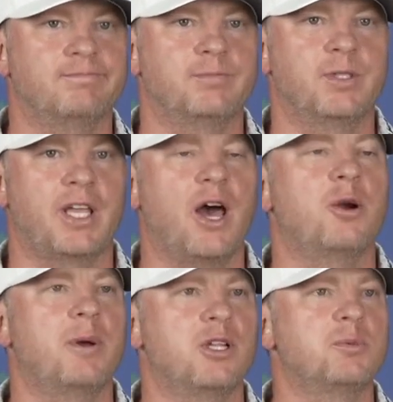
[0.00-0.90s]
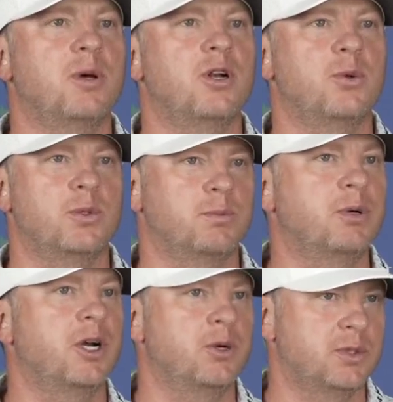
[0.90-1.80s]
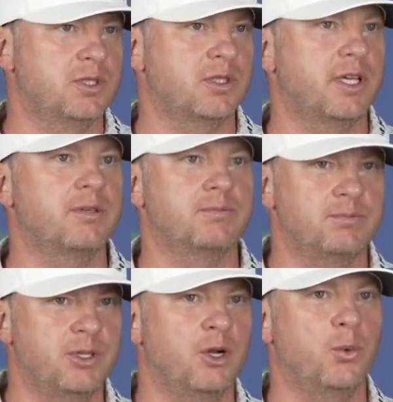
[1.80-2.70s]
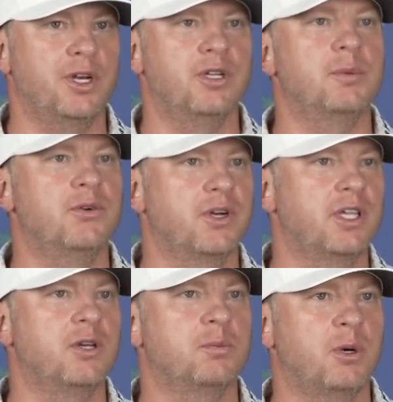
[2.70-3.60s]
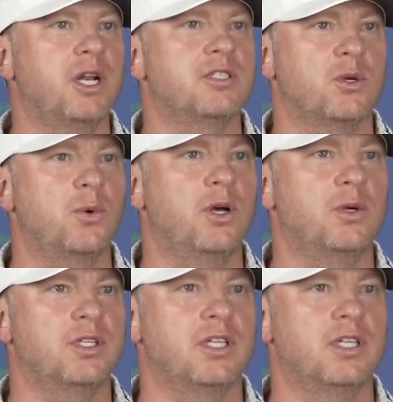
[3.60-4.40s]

the counterbalance putter, which, like, you know, Wyndham and Ricky are putting so well with.